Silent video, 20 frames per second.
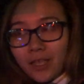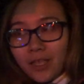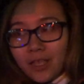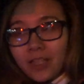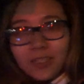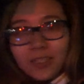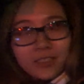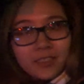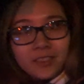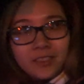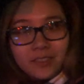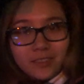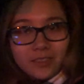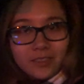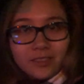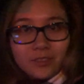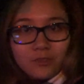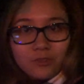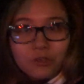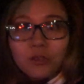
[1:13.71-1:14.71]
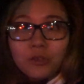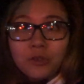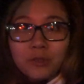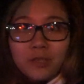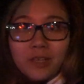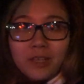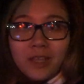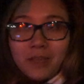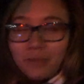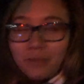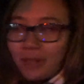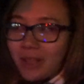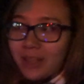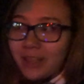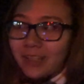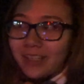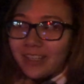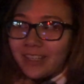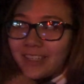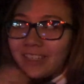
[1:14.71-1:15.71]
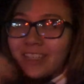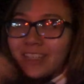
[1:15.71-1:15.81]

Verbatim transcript: it's truly a blanket.